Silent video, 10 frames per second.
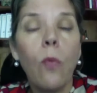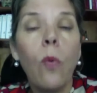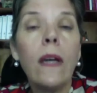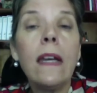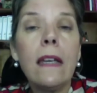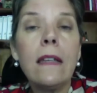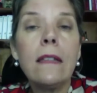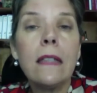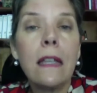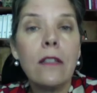what it
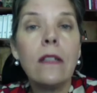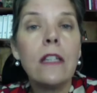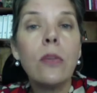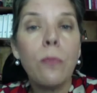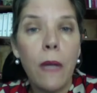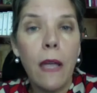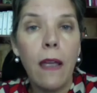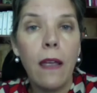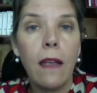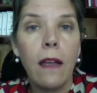is that you need to
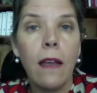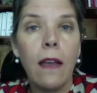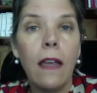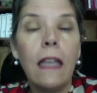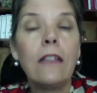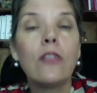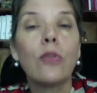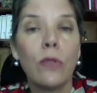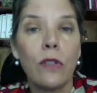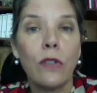pay in the
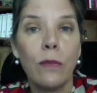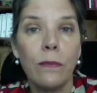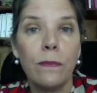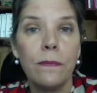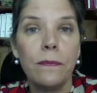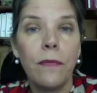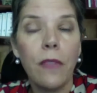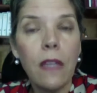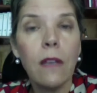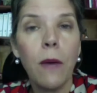short term.
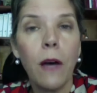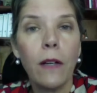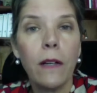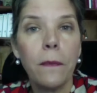Think about it.